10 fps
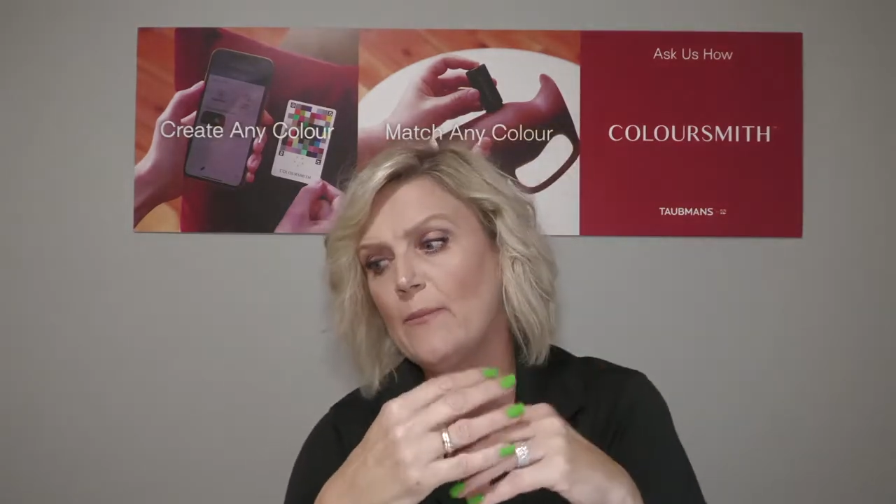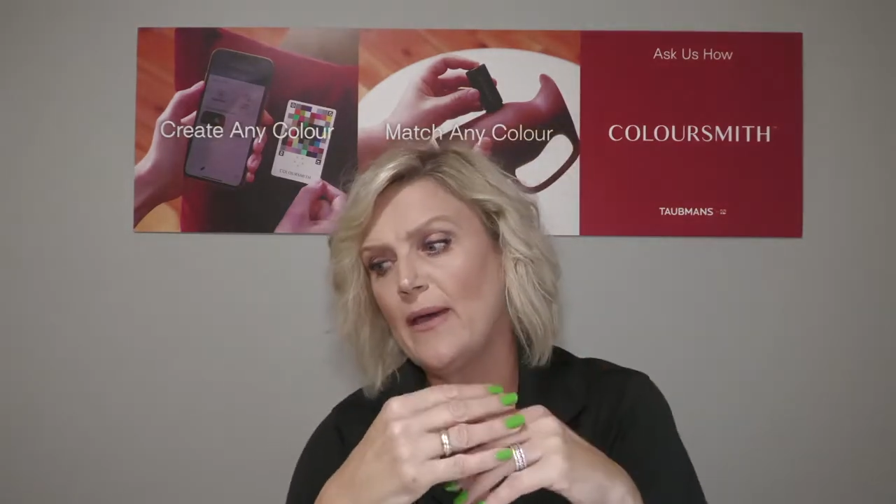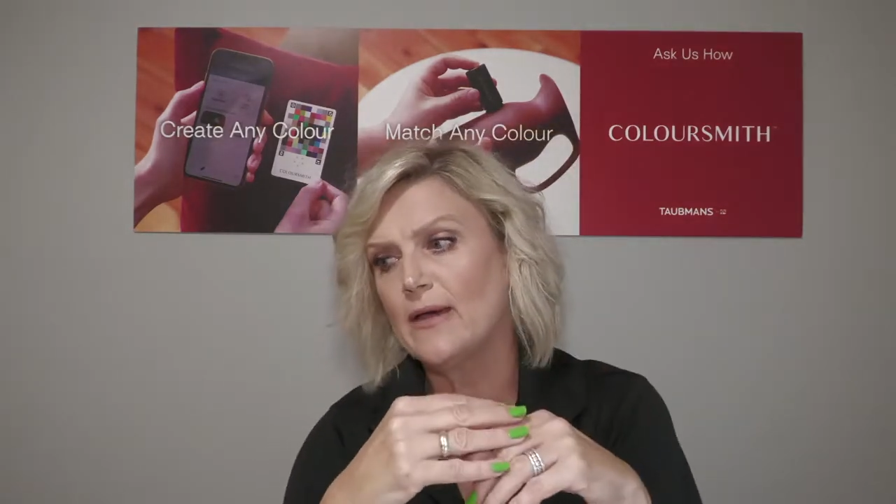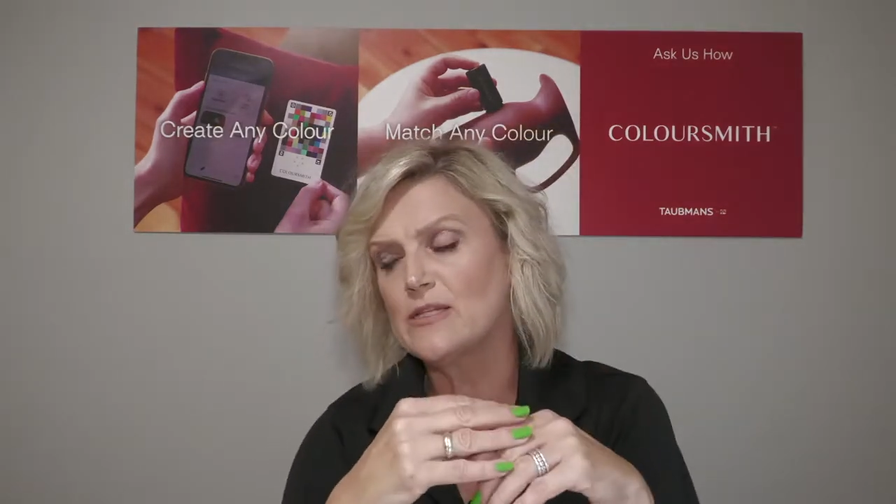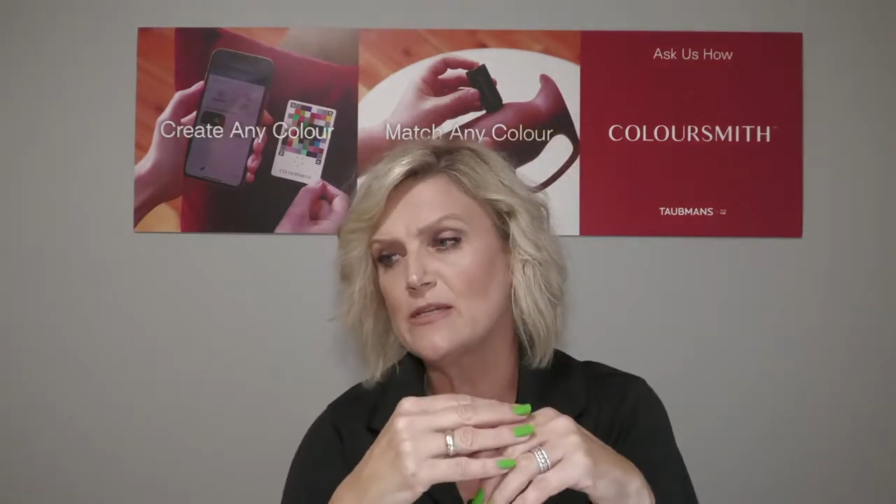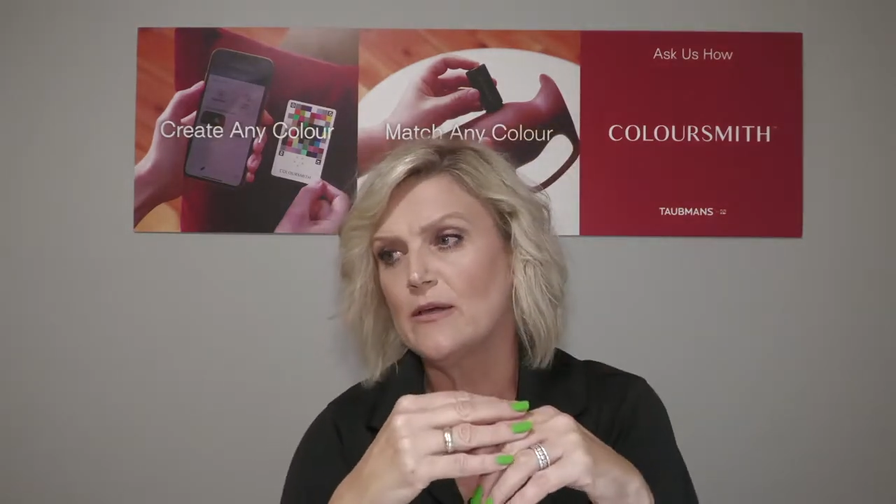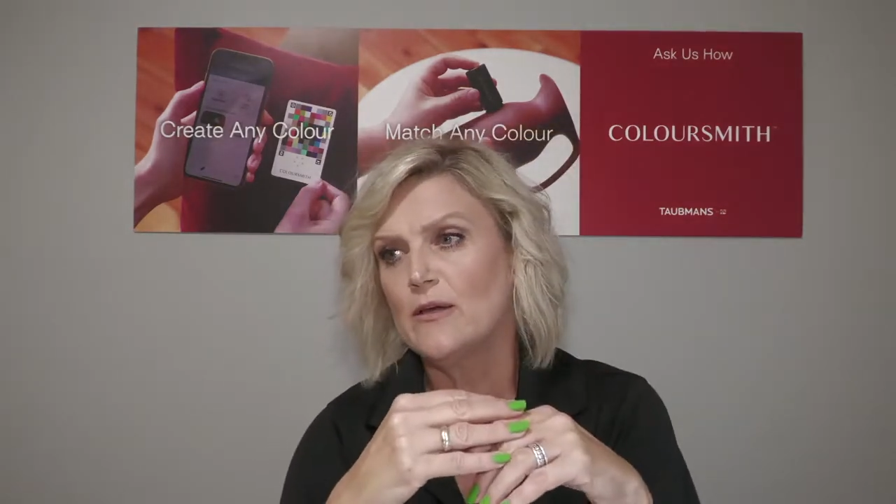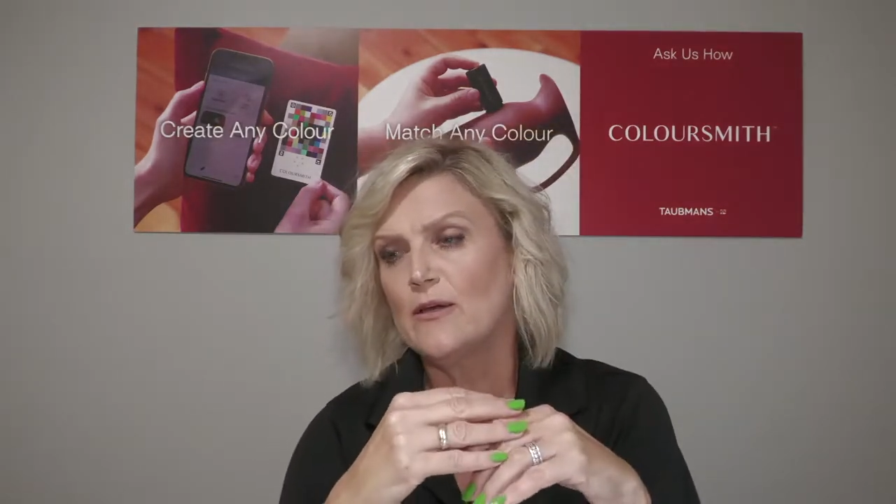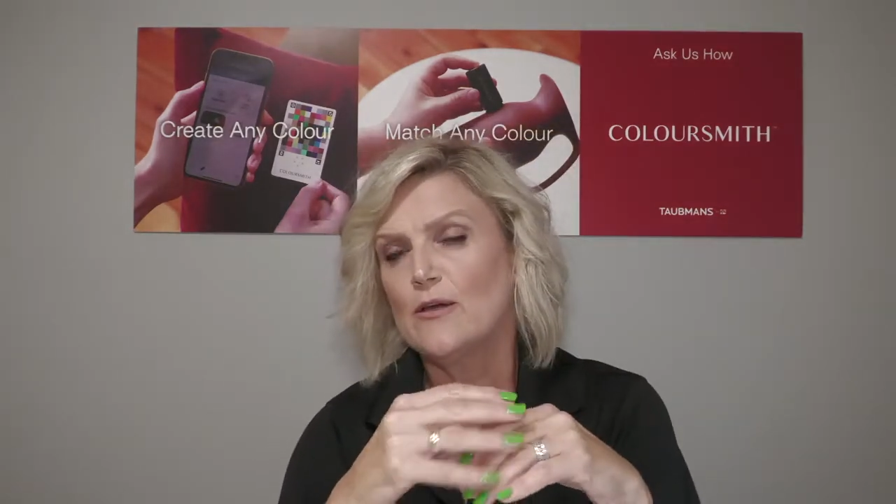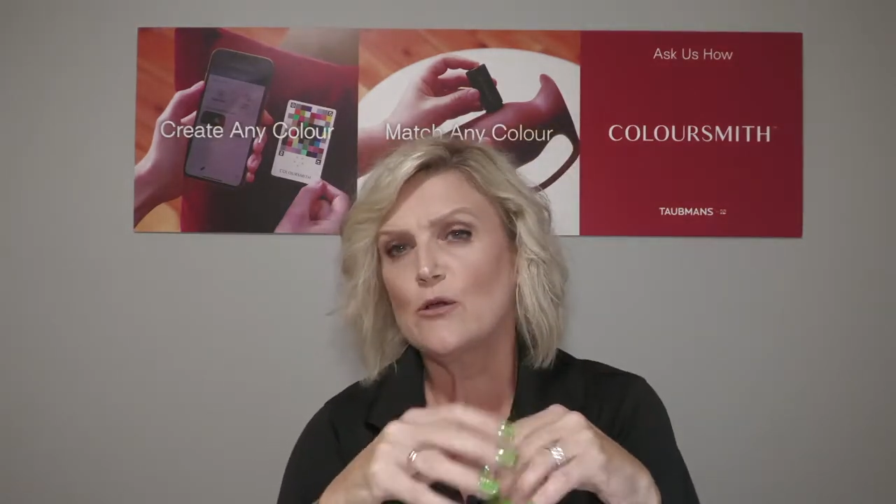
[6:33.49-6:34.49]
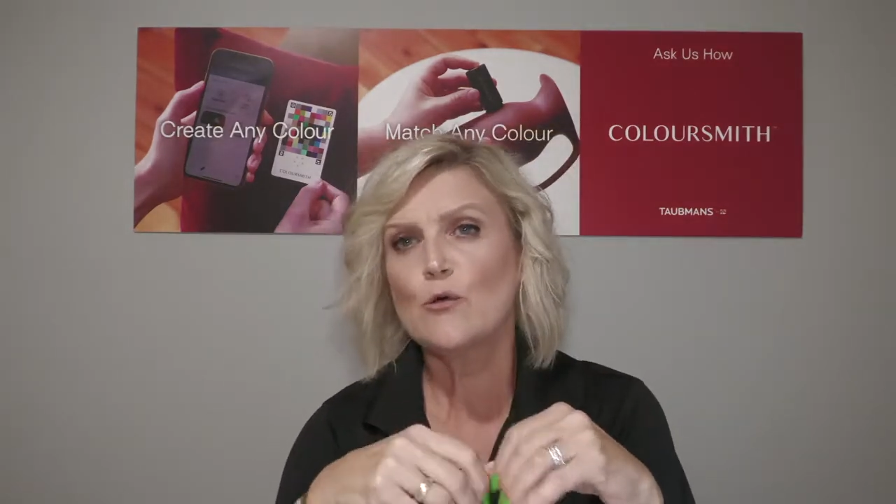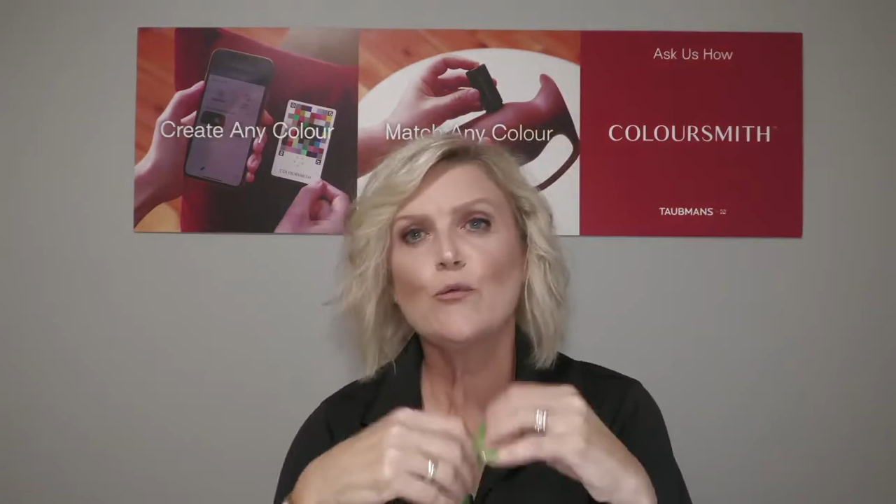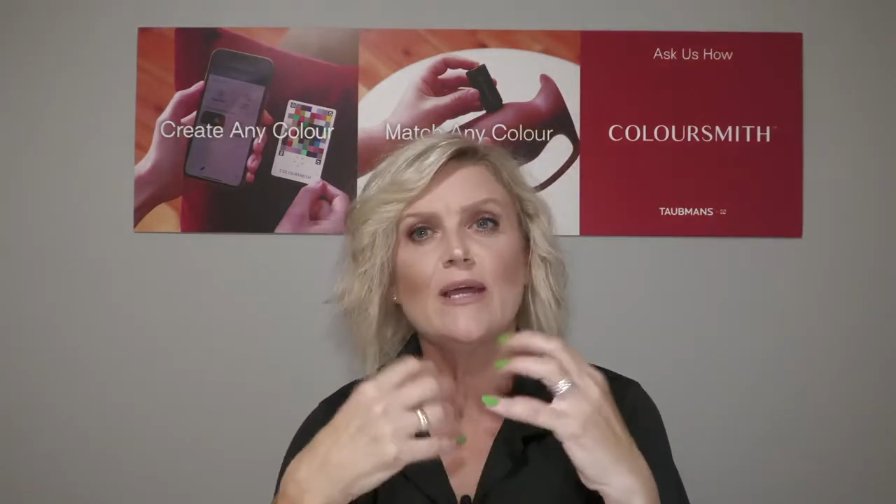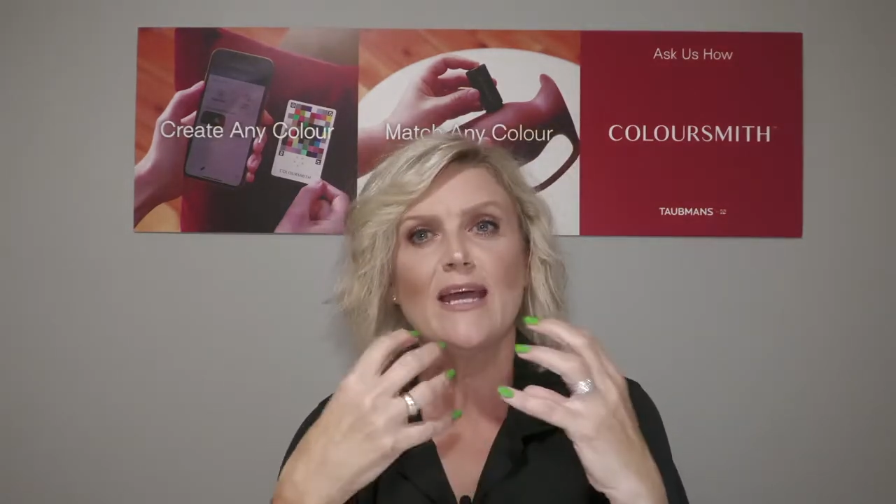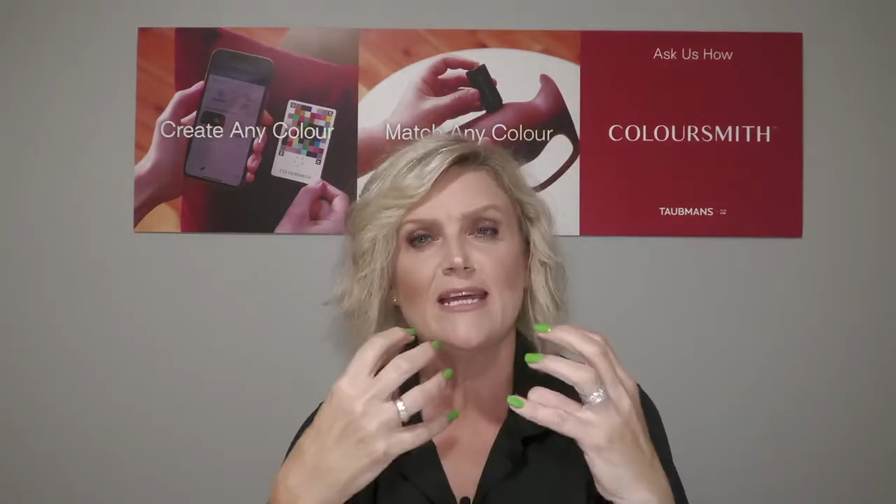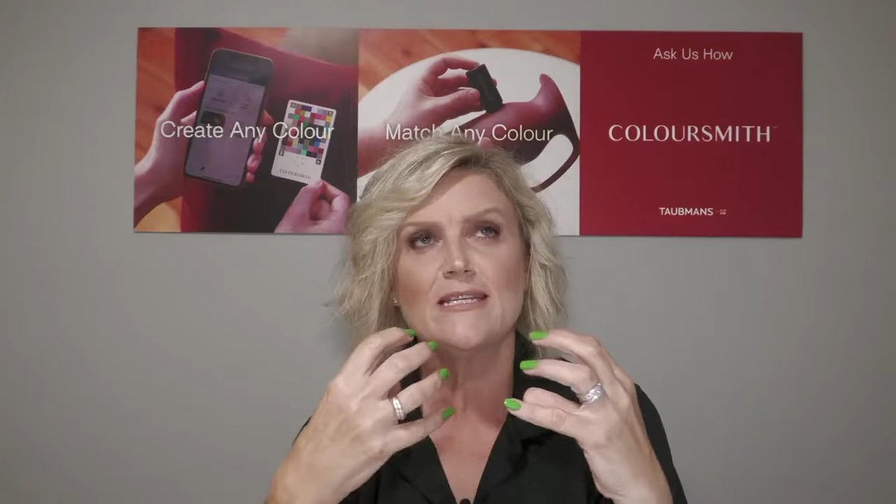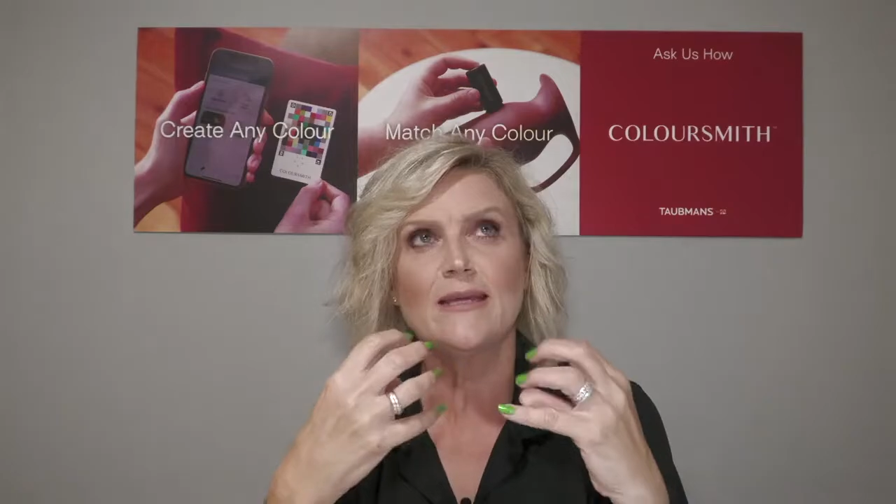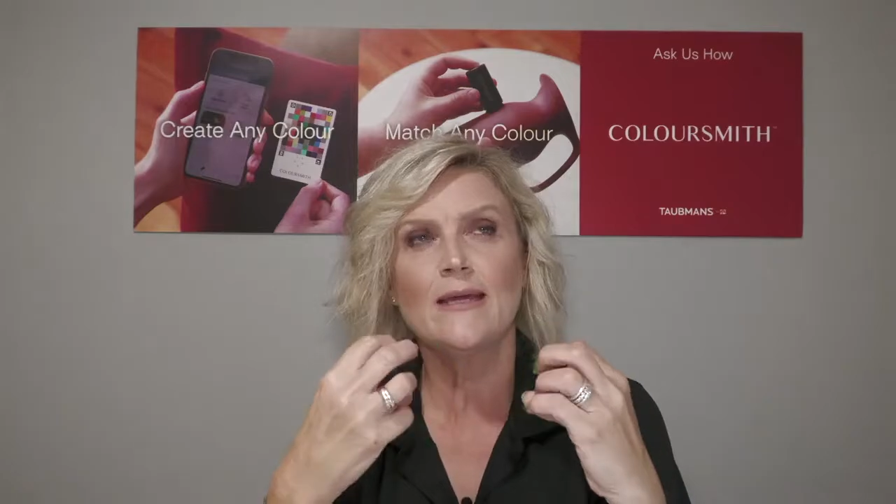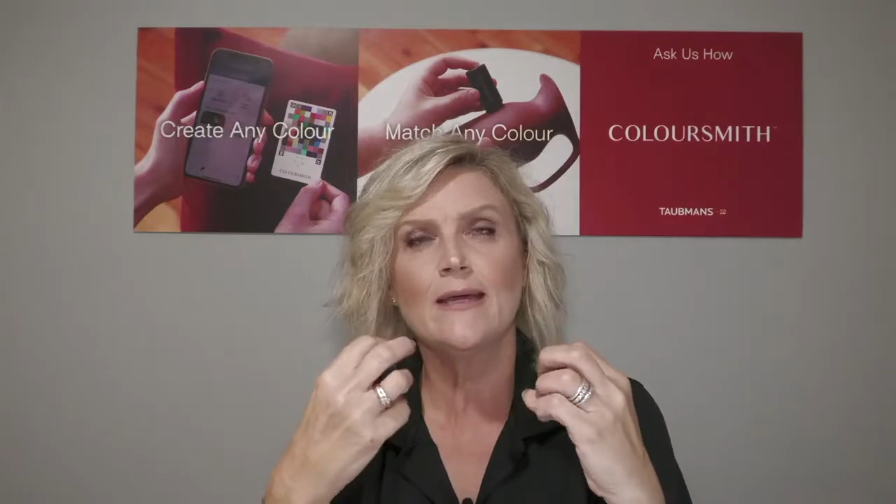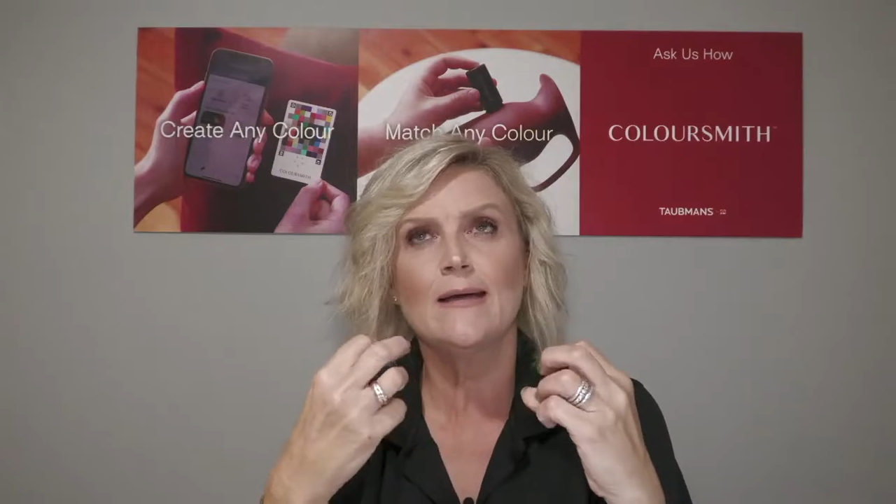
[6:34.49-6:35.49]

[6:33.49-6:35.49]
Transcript: about creating